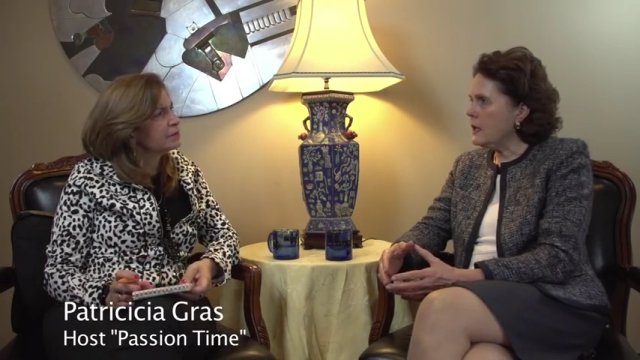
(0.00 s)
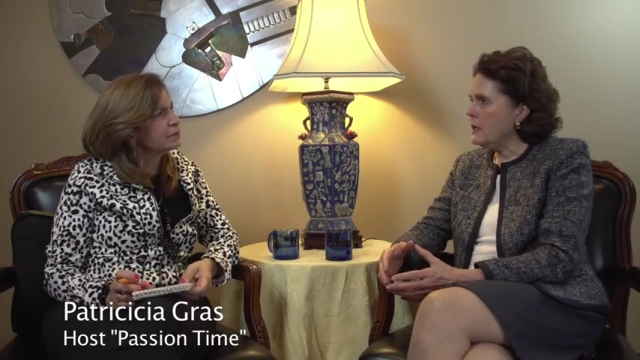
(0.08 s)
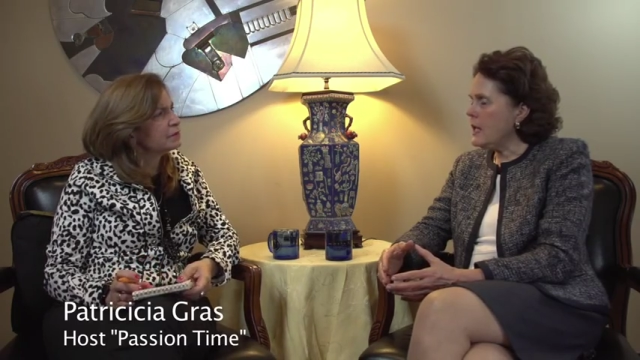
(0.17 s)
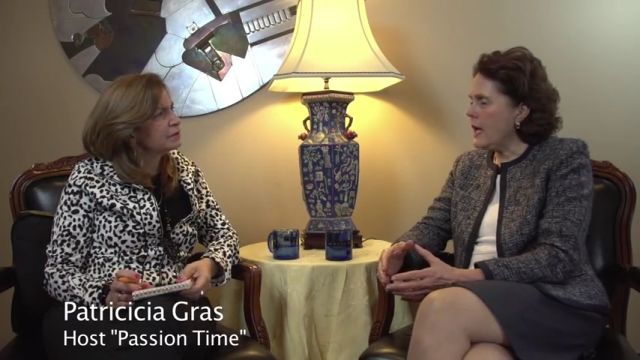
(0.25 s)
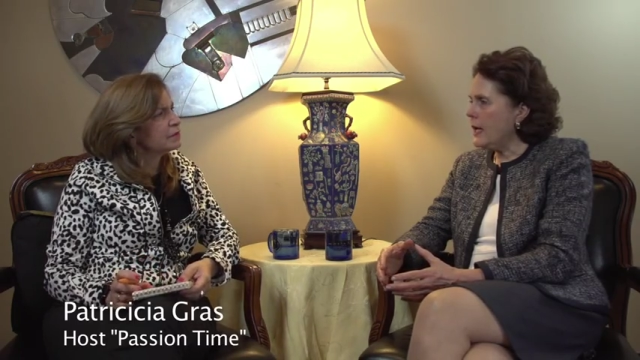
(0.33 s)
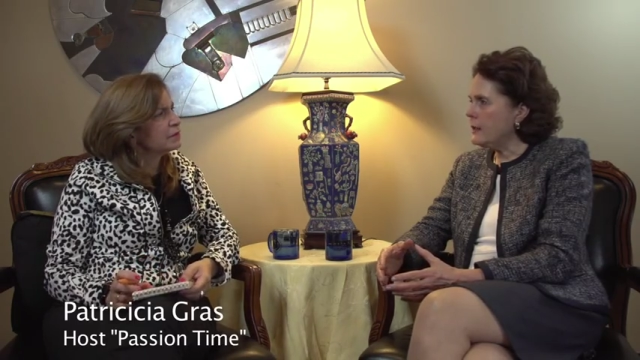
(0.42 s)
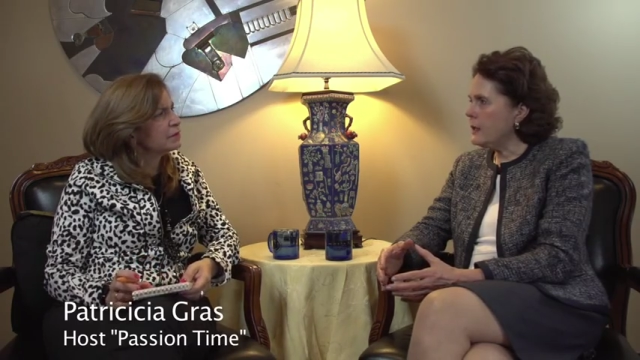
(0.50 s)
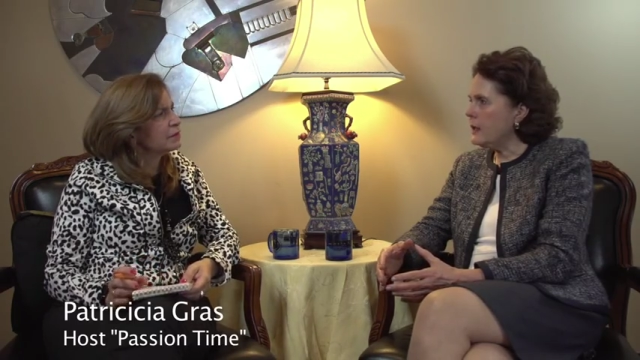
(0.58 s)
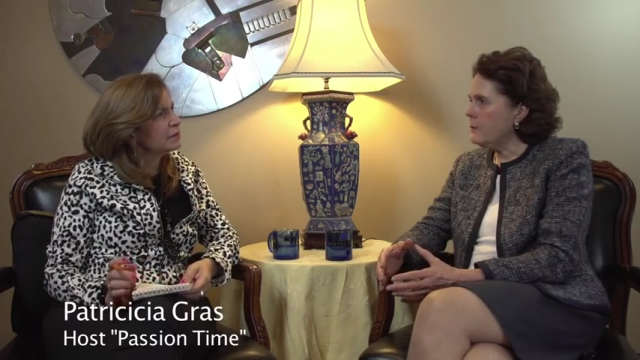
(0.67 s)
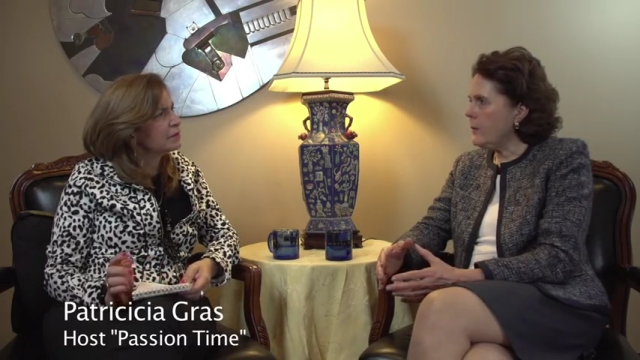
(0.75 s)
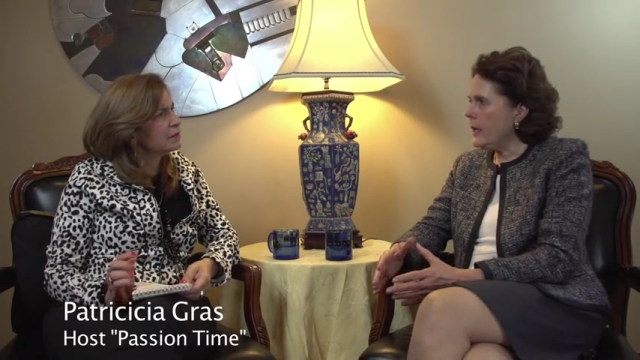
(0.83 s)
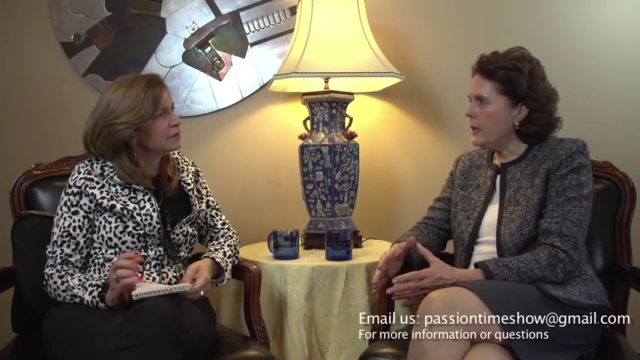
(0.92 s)
Speaker 1: that
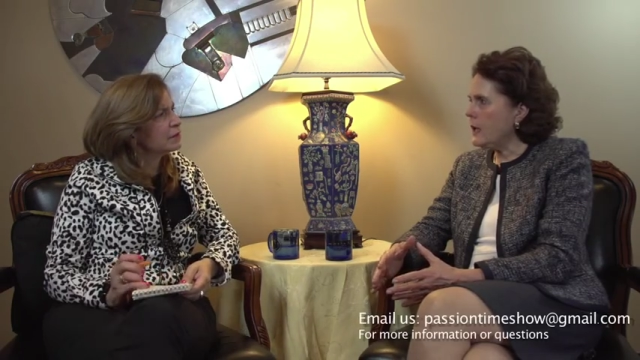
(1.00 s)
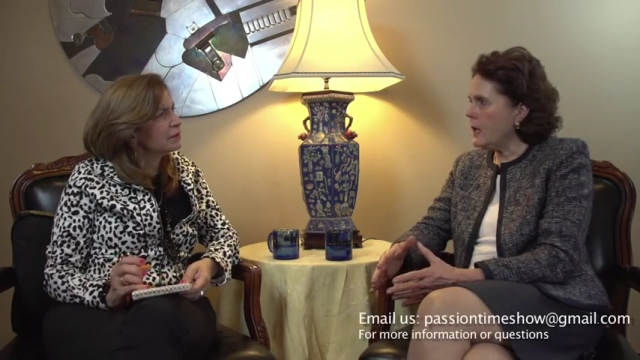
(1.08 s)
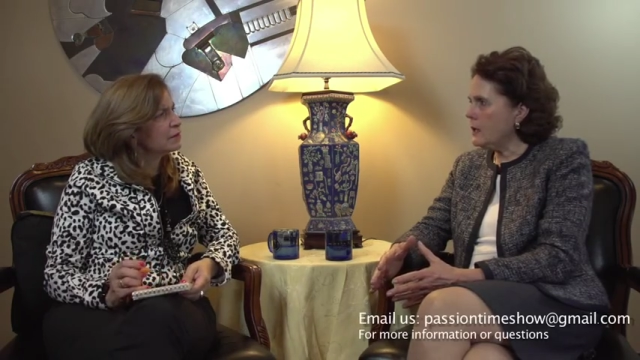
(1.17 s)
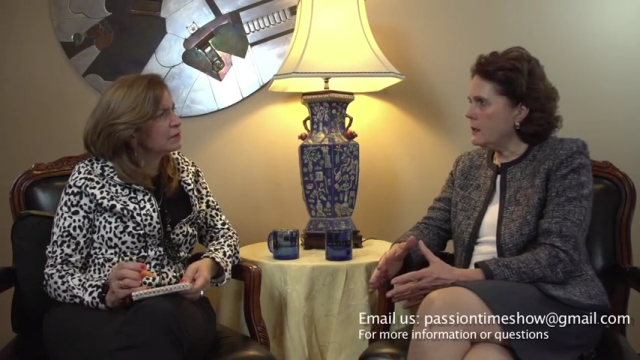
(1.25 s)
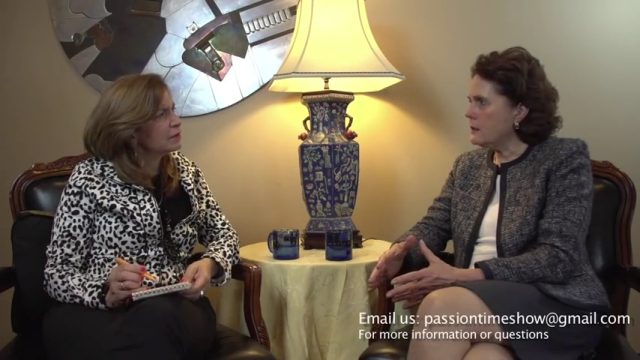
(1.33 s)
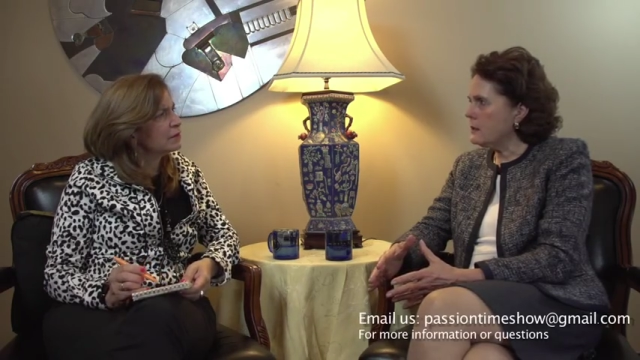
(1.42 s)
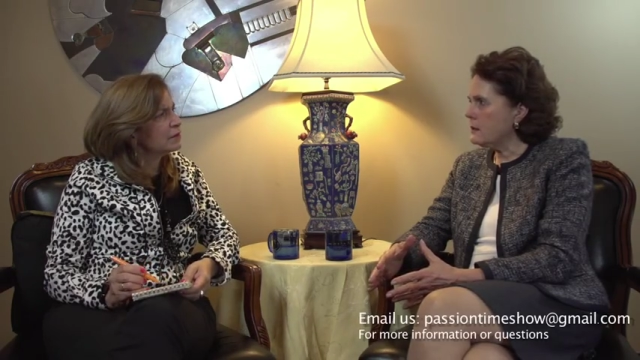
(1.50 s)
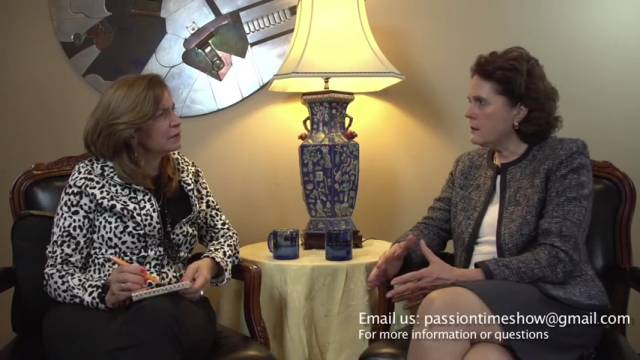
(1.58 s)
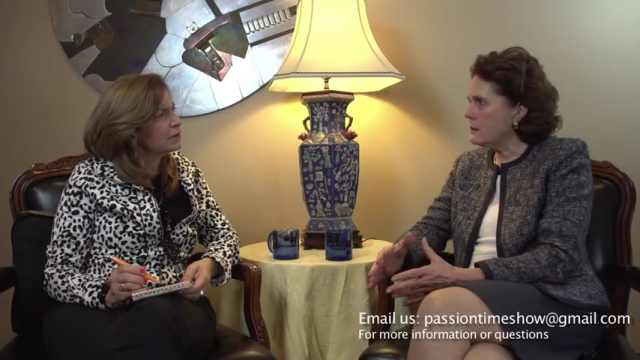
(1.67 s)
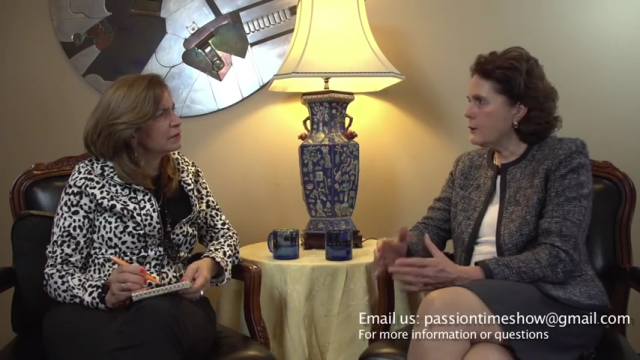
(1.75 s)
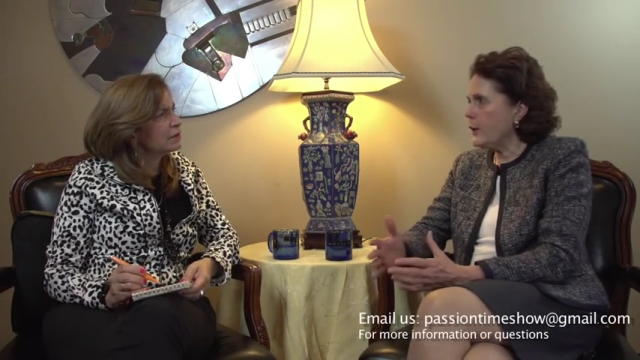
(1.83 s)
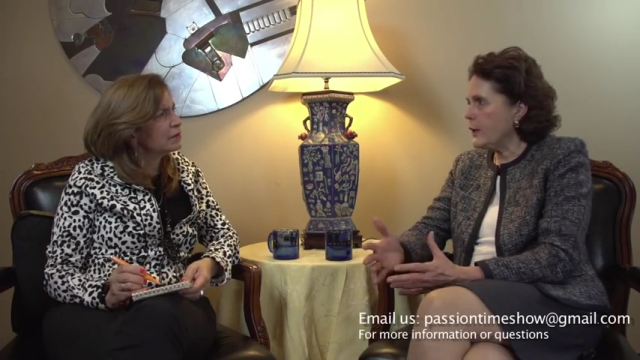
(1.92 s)
make us
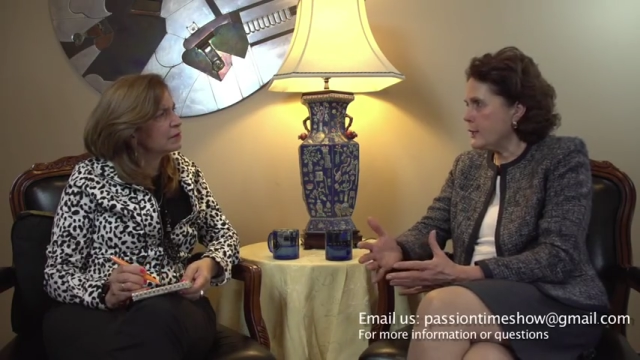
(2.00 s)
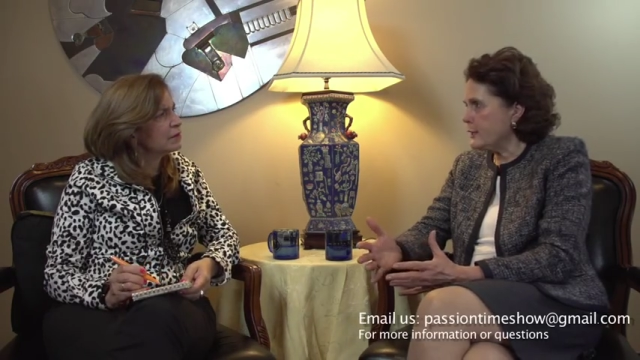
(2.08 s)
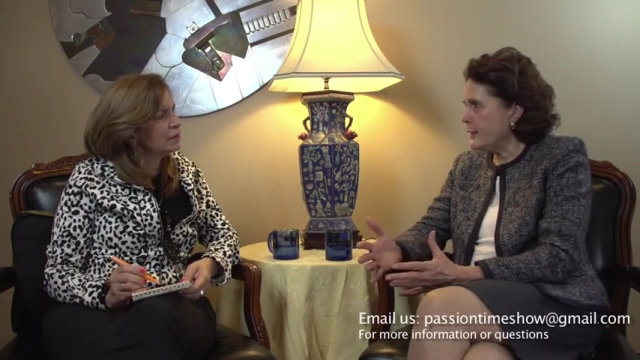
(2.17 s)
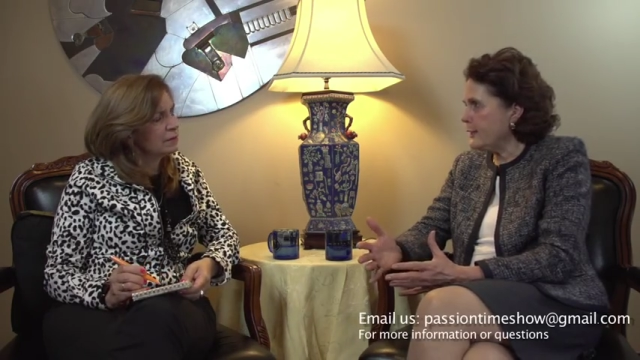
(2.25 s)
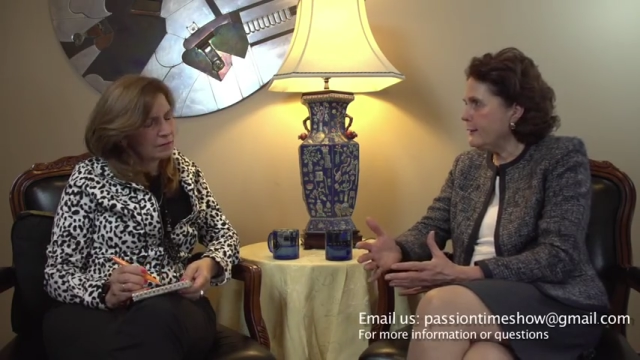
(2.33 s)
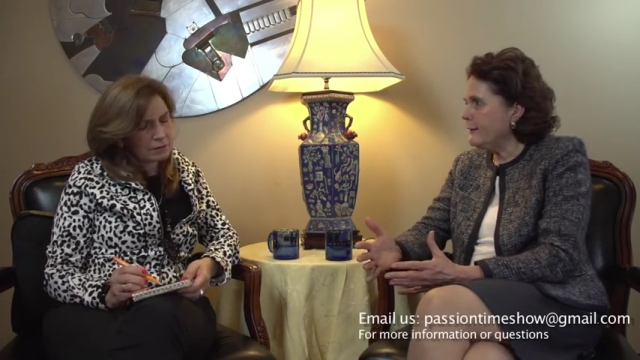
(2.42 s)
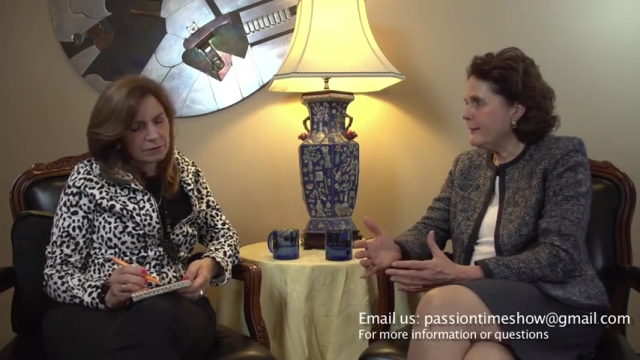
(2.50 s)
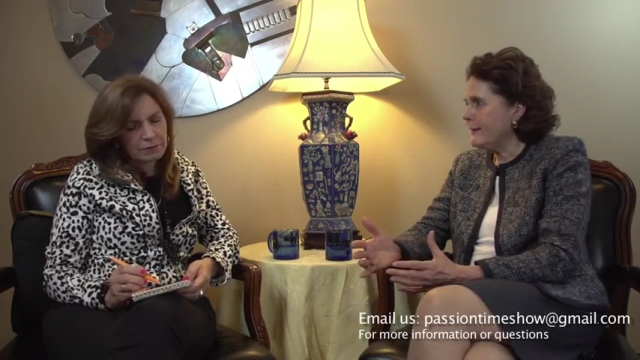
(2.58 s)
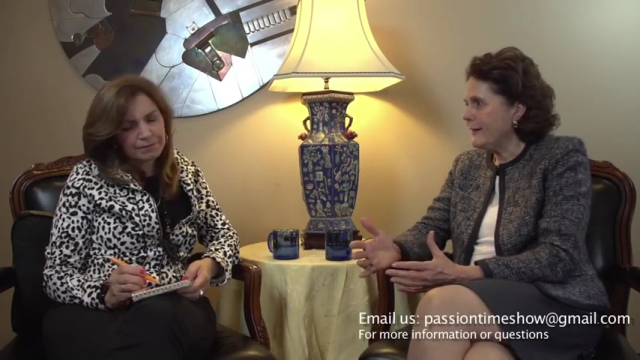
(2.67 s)
crazy,